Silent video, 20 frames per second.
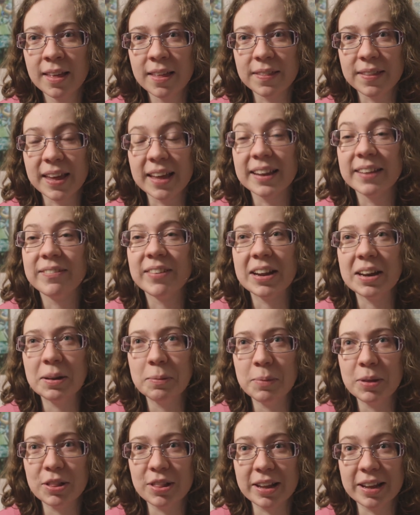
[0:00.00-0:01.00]
the elevator
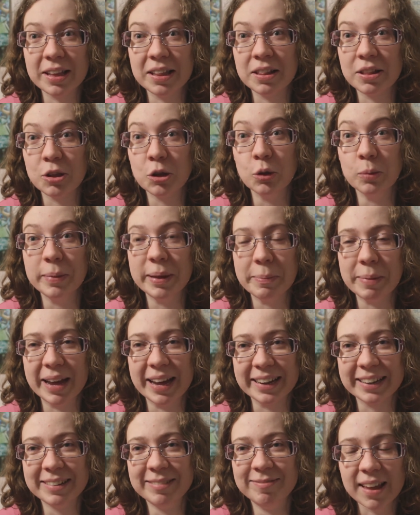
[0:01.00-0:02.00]
music is You'll Be
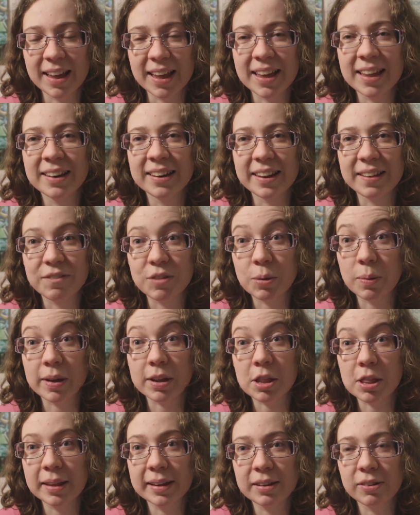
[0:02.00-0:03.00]
Back. And if you
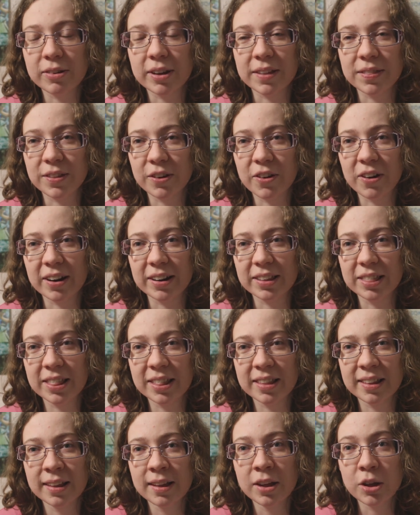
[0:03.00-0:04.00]
actually look at the
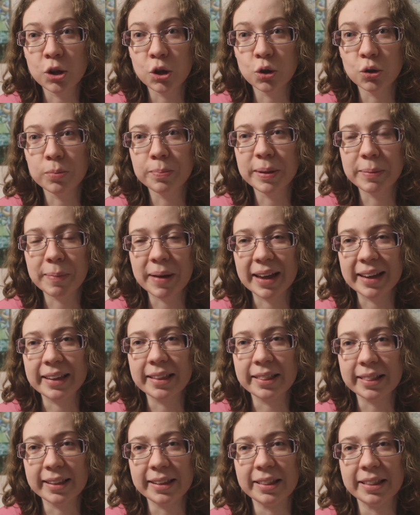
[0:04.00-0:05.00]
credits, You'll Be Back
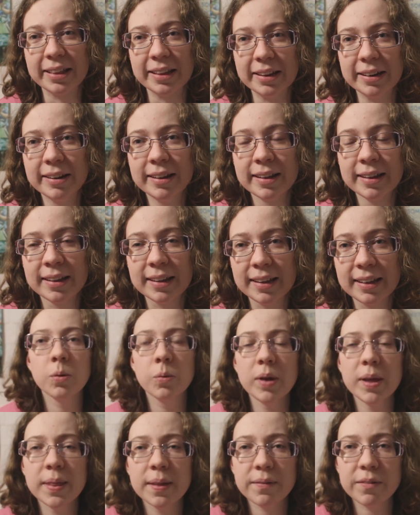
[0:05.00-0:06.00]
is listed.
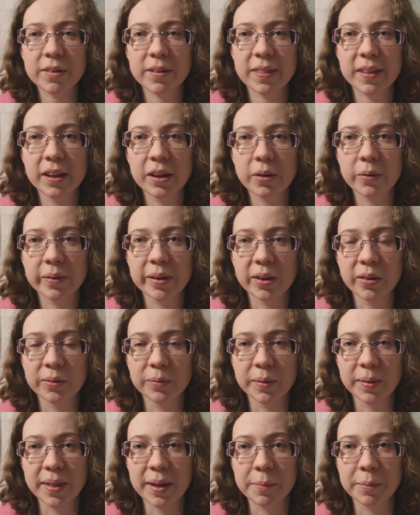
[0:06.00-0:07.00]
With everything going on
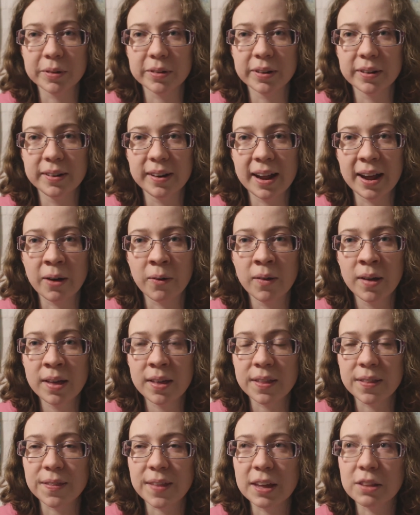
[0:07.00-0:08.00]
with Hamilton now,
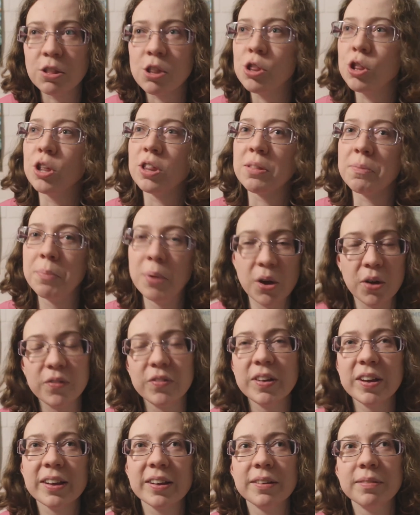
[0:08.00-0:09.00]
That's just
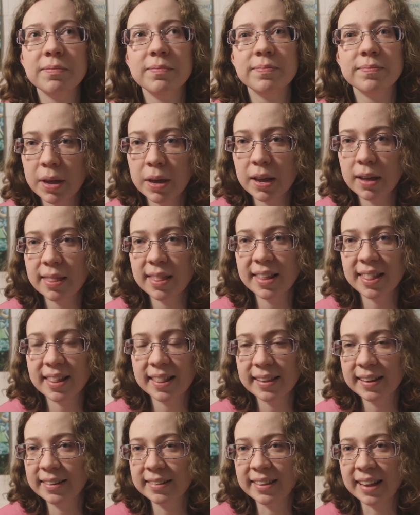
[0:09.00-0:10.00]
perfect, because it's a
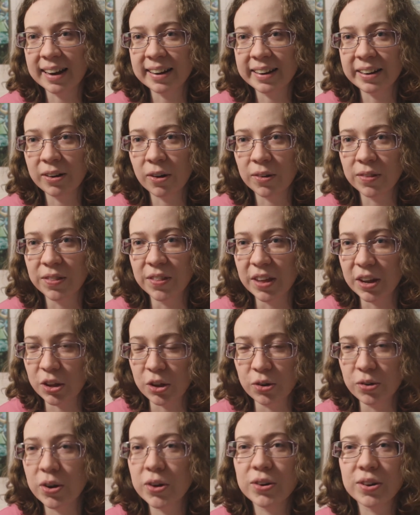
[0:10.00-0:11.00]
little tiny nod that
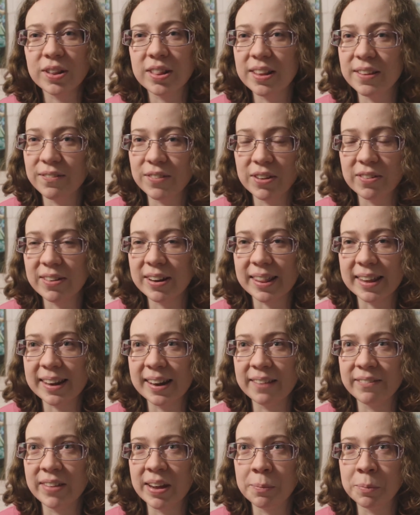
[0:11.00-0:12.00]
you notice if you really
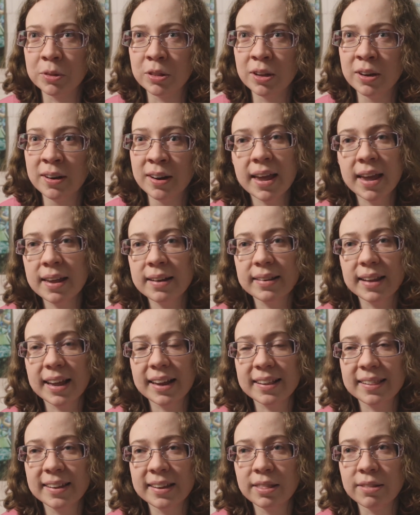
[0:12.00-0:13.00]
love Hamilton, and
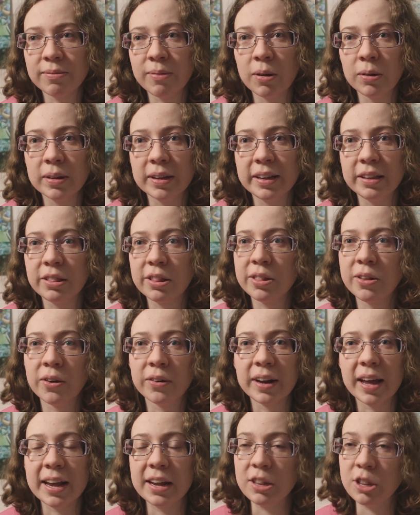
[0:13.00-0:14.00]
like Lin's role, it's
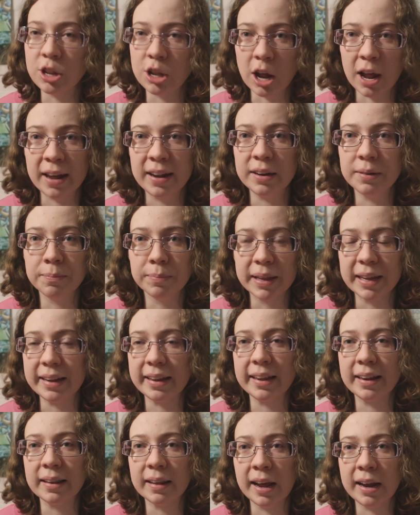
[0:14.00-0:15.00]
not a giant
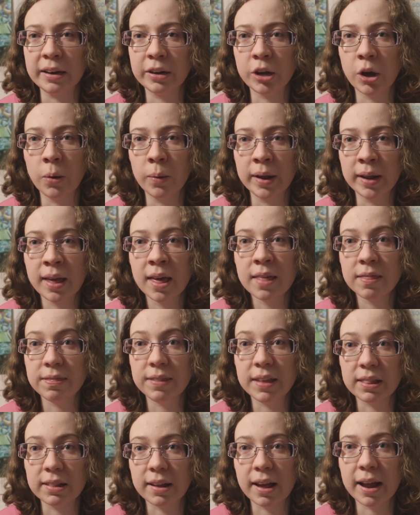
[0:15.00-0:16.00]
blinking light going,
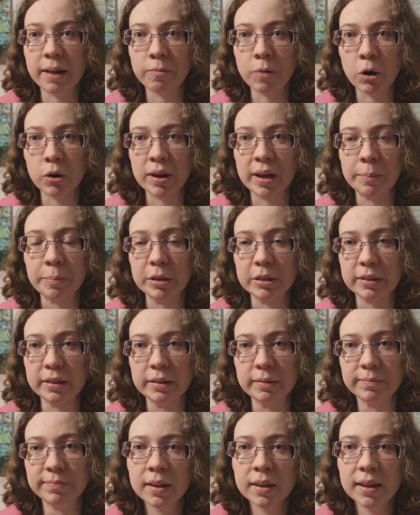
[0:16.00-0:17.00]
this guy wrote
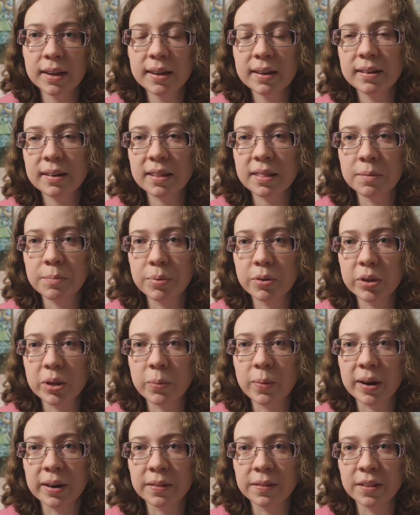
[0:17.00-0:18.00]
Hamilton. It doesn't pull
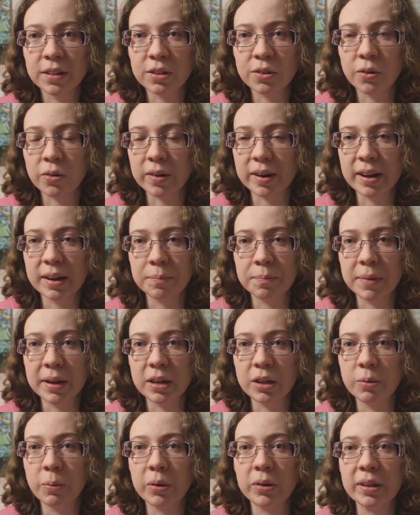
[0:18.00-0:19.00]
you out of the story and
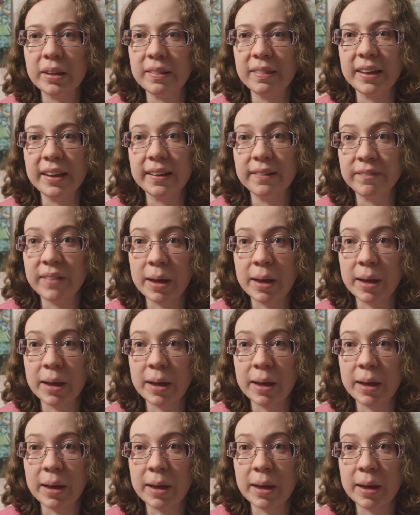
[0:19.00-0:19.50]
make you only think of